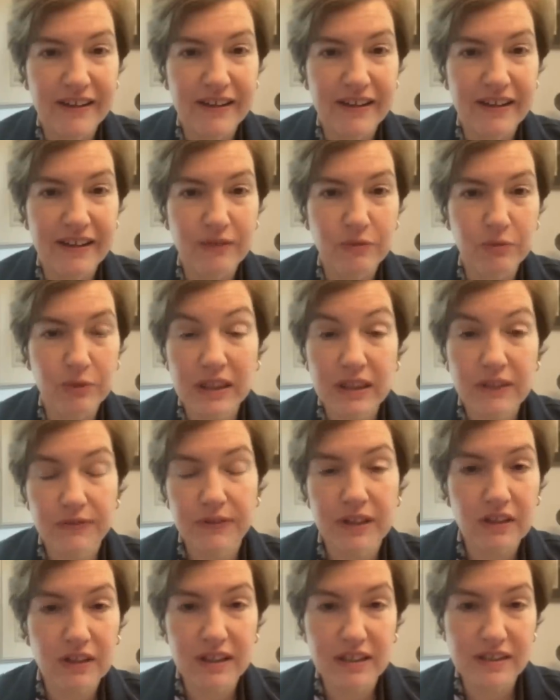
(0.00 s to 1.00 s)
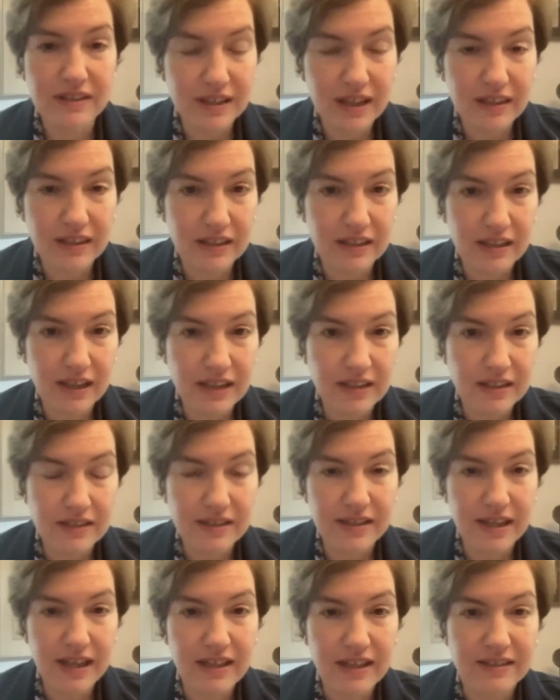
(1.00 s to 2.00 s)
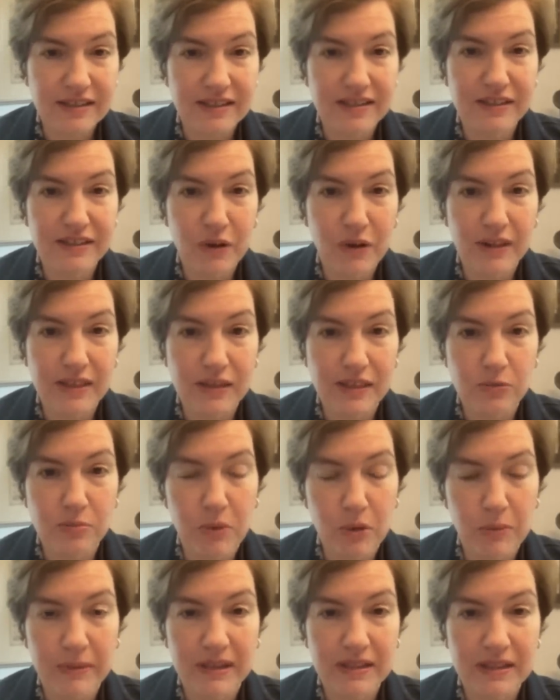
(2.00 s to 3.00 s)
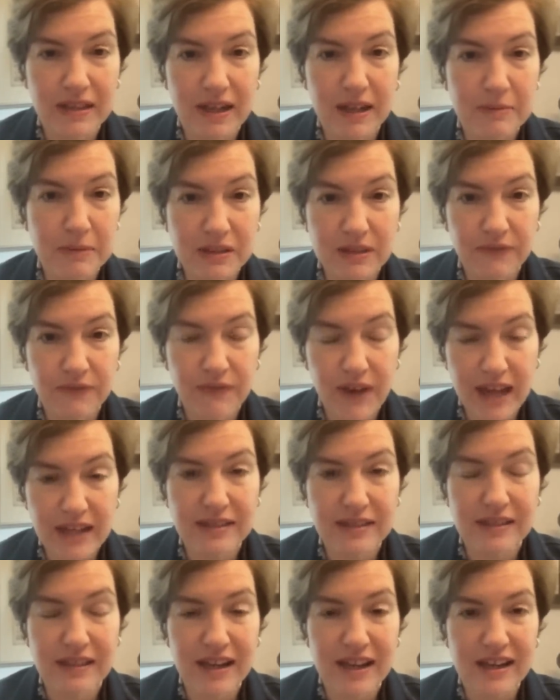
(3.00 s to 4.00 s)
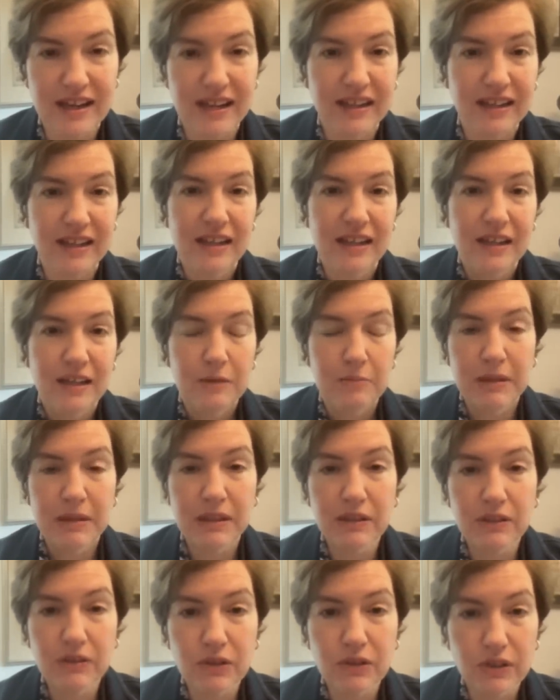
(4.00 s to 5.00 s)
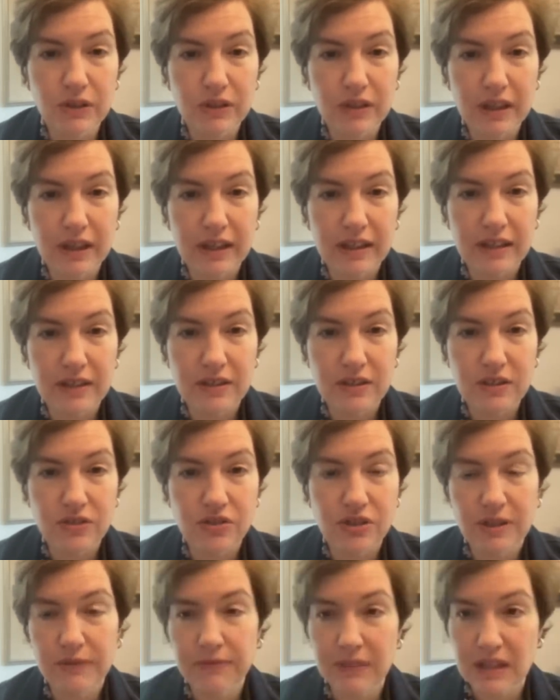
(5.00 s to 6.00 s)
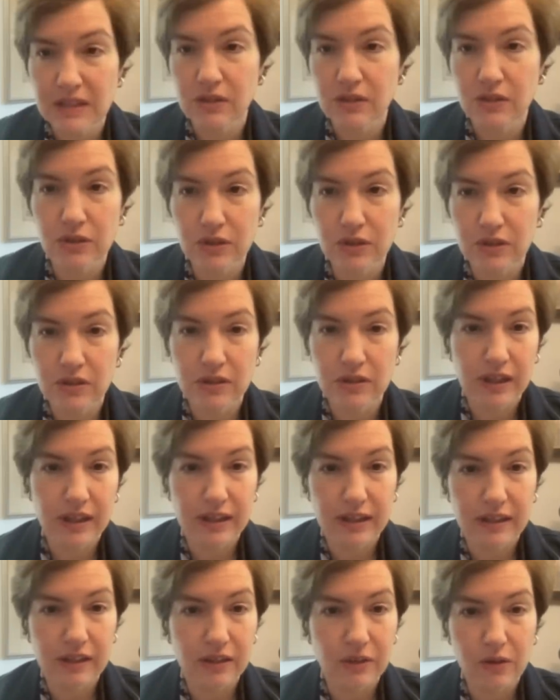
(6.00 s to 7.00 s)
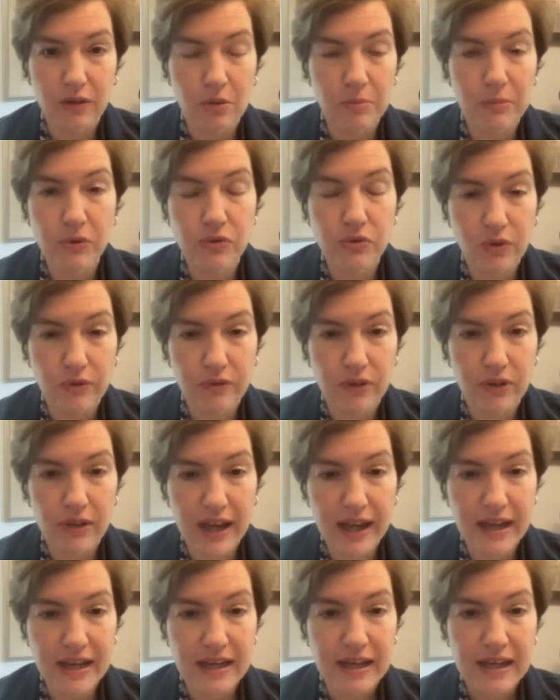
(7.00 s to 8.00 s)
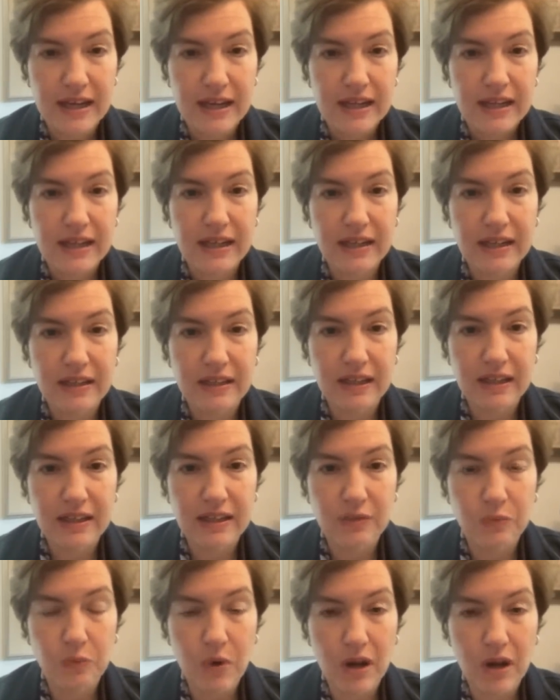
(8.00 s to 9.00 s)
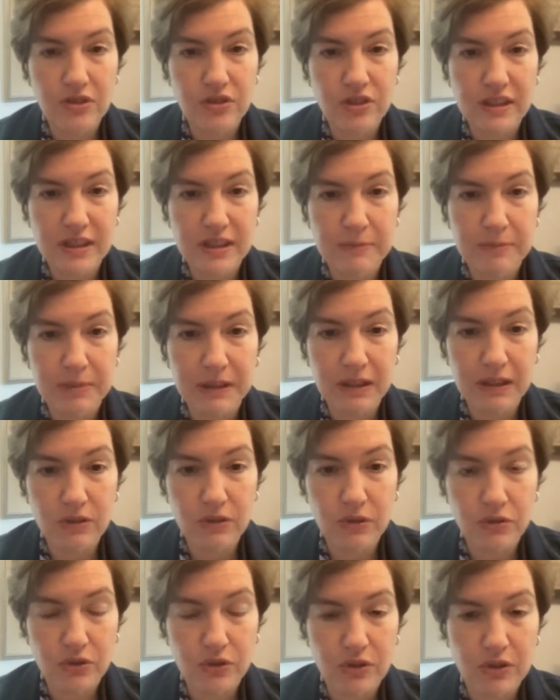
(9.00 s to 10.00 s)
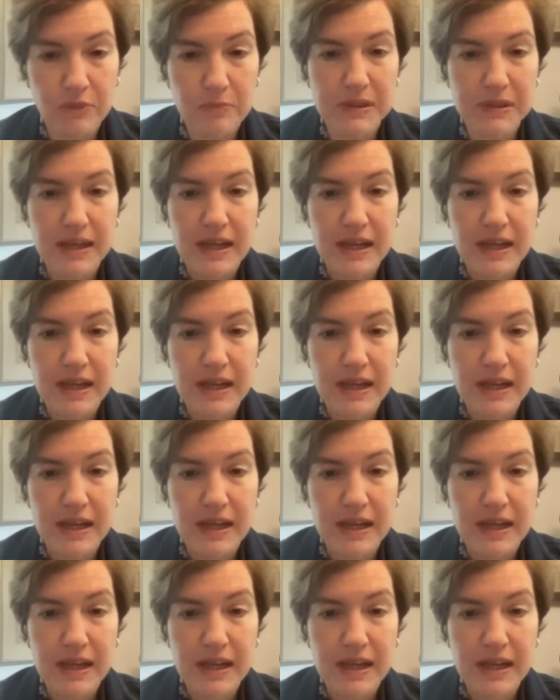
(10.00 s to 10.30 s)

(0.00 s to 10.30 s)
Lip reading: relief here inside the United States, you know, at this moment in time. It's a fascinating political shift that's occurred almost overnight in Washington political terms.